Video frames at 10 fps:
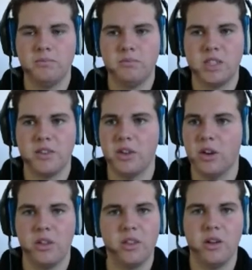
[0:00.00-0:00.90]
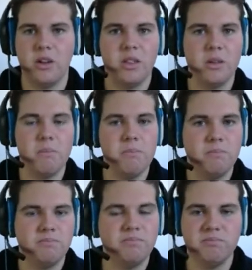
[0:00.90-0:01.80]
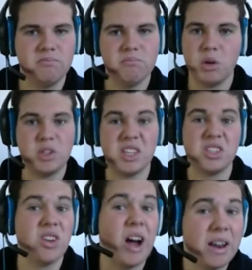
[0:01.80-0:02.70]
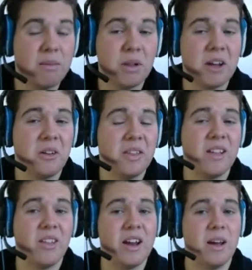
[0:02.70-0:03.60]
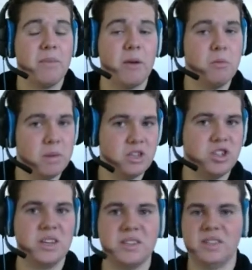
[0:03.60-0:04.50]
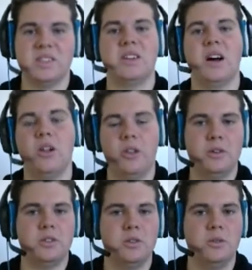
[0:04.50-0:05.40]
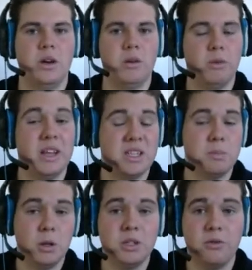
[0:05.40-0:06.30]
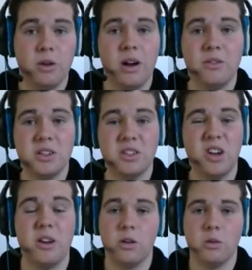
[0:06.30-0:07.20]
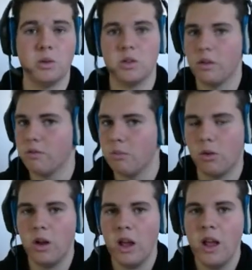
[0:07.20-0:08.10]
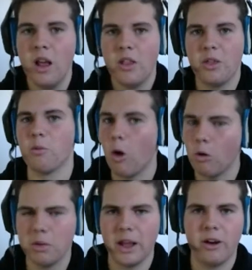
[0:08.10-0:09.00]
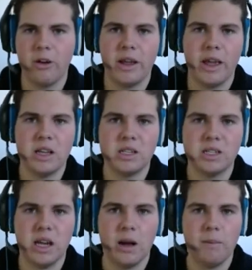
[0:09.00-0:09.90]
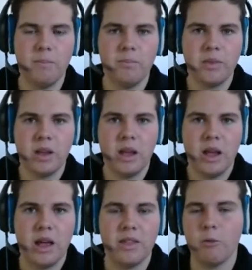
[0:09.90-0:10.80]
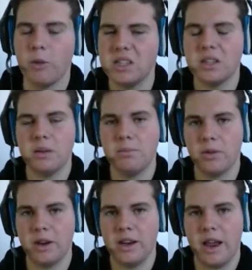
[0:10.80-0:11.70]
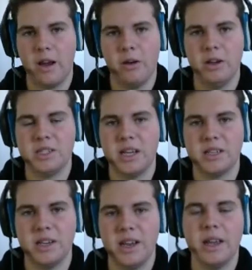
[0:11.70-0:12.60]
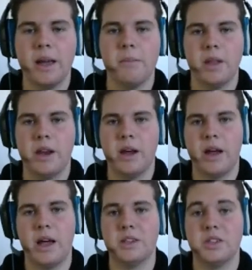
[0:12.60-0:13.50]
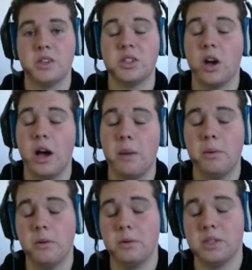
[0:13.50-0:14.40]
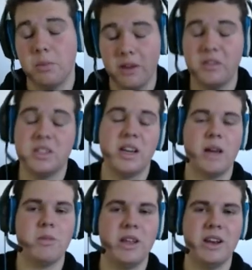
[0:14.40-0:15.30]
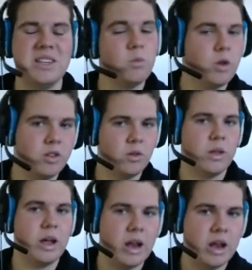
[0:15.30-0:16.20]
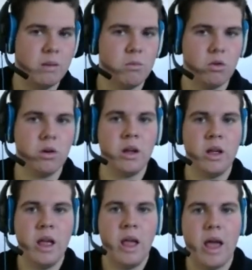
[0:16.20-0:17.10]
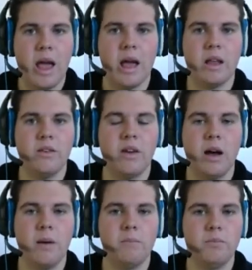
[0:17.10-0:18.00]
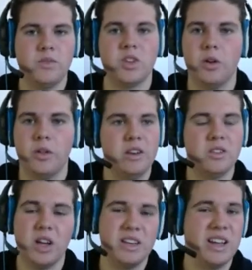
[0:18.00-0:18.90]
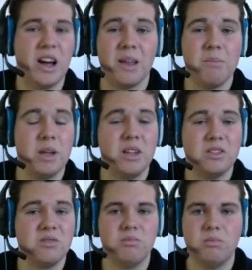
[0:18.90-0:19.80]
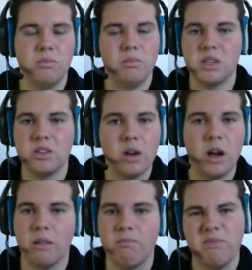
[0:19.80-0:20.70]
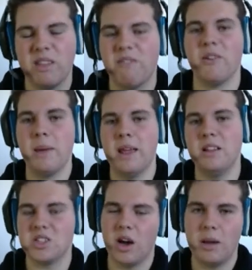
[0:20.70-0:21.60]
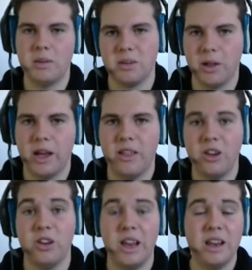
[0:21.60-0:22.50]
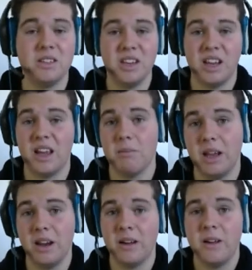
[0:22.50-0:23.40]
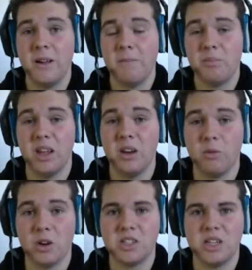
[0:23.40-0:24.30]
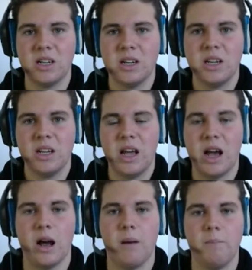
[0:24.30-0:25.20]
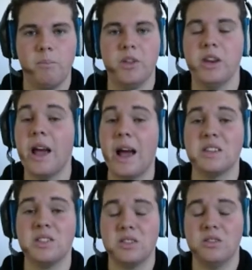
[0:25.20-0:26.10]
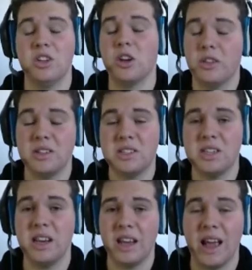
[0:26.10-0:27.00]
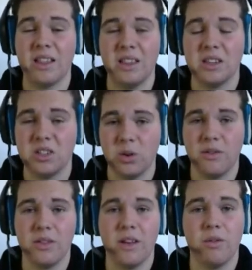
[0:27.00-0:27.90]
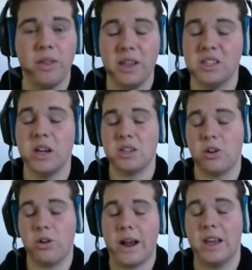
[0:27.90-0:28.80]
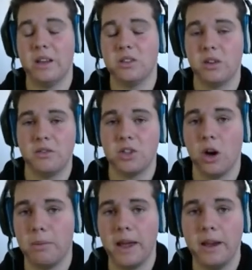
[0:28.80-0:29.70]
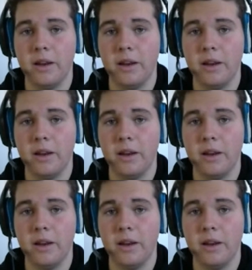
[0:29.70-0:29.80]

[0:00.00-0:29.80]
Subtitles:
Definitely not the most exciting player on that lineup. That would be Jinx and Skull. Those two are really explosive riflers. Nighthawk was sort of more the role player, I guess. And they recently brought in Ares as an in-game leader as Sybe, who was the previous in-game leader, didn't want to do that anymore. And so they decided to cut him because there's no... for me, Sybe is a player that you need as an in-game leader in a roster. That has, that's sitting at this sort of level. These guys are cracking sort of top 8.